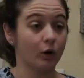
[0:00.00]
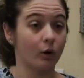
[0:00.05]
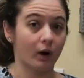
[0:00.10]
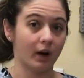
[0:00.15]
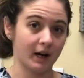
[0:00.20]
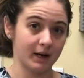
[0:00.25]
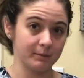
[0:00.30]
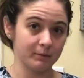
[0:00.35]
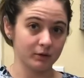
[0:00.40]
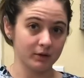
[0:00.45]

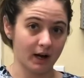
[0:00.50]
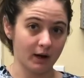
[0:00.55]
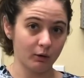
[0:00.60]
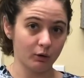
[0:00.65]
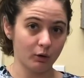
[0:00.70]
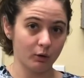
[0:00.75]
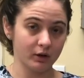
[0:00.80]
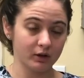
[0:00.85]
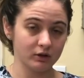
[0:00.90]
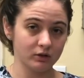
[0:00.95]
I'm now
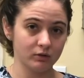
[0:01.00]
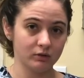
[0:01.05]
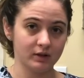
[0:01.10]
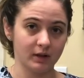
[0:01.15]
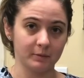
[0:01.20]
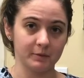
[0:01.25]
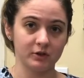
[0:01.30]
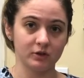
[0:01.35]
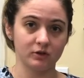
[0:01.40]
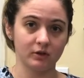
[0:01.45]
going to
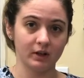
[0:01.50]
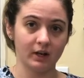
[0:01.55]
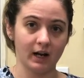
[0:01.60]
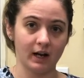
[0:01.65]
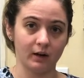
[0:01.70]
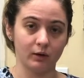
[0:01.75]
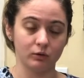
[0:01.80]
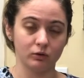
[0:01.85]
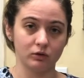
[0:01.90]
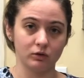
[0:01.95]
demonstrate
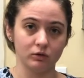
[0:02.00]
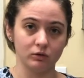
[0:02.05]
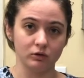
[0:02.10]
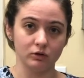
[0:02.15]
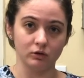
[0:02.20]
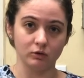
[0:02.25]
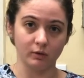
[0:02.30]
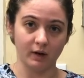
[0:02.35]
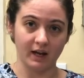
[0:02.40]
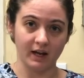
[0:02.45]
how to
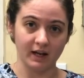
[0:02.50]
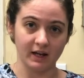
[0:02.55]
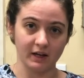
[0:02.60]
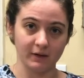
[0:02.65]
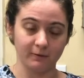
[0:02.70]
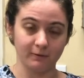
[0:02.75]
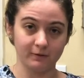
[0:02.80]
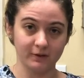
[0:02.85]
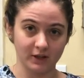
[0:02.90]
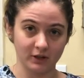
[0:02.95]
do a
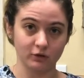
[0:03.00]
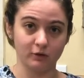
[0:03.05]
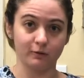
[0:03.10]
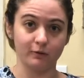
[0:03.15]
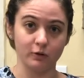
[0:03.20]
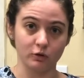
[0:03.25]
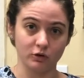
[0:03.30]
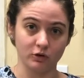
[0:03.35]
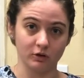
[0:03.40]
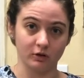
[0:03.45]

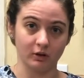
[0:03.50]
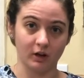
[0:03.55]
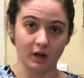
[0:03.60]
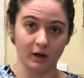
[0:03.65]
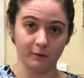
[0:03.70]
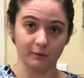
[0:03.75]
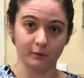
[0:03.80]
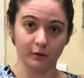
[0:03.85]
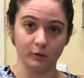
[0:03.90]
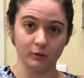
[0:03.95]
centrifugal
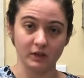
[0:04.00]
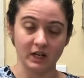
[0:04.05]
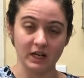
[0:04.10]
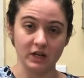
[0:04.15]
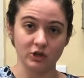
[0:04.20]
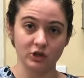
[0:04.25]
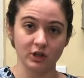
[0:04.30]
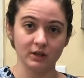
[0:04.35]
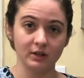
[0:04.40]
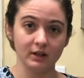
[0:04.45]

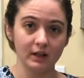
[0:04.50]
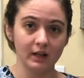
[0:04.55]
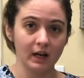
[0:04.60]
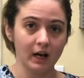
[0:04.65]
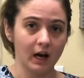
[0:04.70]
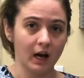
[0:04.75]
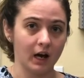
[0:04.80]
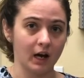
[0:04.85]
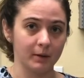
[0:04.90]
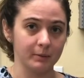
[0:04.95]
flotation.
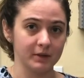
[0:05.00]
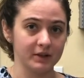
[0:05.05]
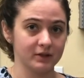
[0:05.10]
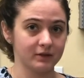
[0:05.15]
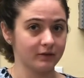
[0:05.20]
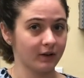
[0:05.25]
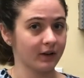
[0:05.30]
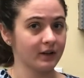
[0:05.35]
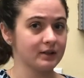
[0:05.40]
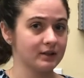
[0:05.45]
It's
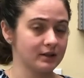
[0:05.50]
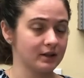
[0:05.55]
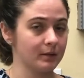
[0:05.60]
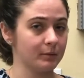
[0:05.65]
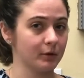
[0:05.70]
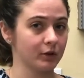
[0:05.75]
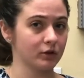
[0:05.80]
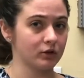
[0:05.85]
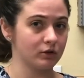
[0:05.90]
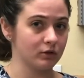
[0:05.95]
very
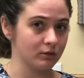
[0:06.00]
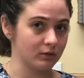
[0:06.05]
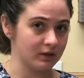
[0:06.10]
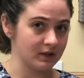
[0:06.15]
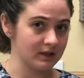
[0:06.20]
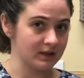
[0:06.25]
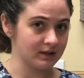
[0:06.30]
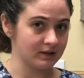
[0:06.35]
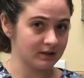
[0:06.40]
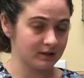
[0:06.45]
similar to
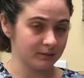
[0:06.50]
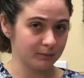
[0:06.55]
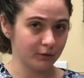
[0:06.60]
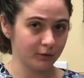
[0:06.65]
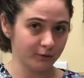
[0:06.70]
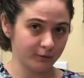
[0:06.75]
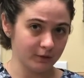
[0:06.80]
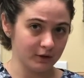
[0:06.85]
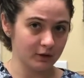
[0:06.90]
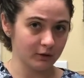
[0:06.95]
the
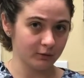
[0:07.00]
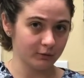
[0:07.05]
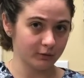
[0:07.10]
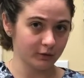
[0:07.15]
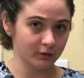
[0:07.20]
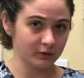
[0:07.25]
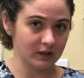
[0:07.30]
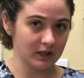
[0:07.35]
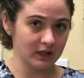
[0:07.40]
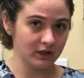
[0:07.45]
simple fecal
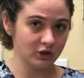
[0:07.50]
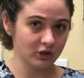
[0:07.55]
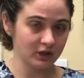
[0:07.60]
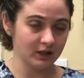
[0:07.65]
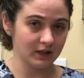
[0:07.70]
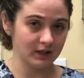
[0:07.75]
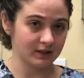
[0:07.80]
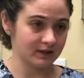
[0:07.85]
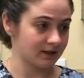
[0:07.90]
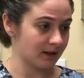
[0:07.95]
flotation,
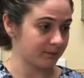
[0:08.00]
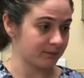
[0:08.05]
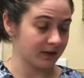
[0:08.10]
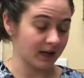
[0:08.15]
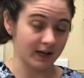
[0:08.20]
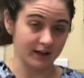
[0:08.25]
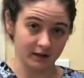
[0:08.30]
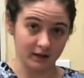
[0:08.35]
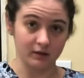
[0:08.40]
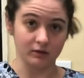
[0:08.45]
except
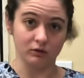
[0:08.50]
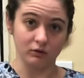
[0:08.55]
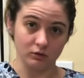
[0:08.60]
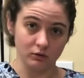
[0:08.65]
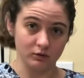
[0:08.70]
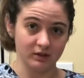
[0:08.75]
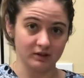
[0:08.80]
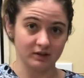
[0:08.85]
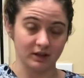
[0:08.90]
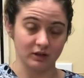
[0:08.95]
that you
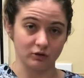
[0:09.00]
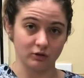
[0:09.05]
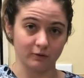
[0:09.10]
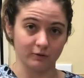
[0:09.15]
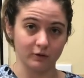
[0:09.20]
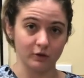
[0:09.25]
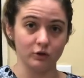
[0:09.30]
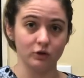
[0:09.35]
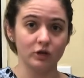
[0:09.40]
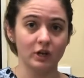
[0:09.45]
use a
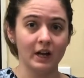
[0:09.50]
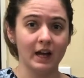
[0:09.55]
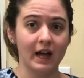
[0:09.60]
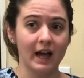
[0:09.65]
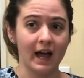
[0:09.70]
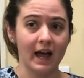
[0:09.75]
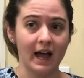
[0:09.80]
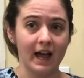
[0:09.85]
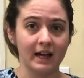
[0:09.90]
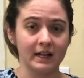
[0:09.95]
centrifuge,
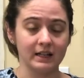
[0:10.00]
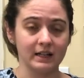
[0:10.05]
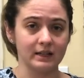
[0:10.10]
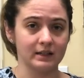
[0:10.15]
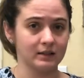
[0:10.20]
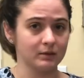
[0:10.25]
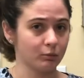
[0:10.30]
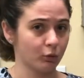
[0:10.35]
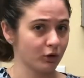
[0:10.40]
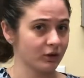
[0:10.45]
and
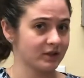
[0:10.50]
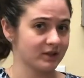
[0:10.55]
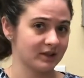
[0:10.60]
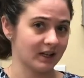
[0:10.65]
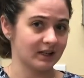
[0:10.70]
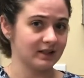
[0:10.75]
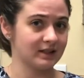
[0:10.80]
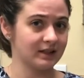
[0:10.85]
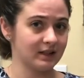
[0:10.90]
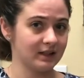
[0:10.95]
it's more
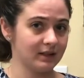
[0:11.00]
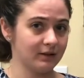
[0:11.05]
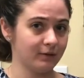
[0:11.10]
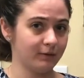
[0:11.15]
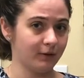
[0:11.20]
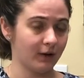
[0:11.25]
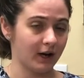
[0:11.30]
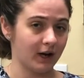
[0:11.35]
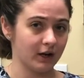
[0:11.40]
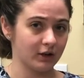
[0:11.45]

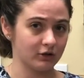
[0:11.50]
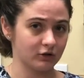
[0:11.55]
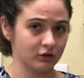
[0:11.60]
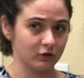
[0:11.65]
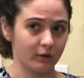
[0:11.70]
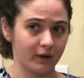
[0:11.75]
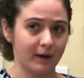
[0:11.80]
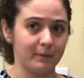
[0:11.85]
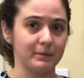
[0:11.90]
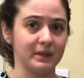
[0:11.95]
sensitive,
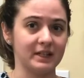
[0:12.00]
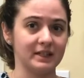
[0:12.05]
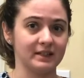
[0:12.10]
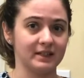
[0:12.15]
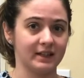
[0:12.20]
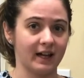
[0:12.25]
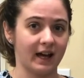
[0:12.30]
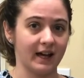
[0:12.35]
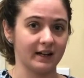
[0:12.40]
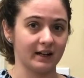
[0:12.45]
so that
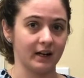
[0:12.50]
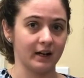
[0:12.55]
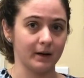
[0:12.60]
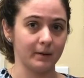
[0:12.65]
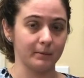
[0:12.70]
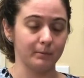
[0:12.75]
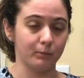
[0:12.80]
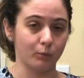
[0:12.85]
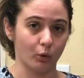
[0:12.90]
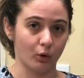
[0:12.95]
means that
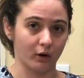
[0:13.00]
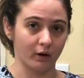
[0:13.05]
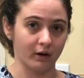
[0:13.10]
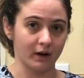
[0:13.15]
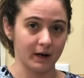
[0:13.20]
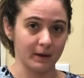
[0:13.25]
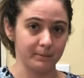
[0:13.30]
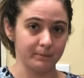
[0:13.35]
more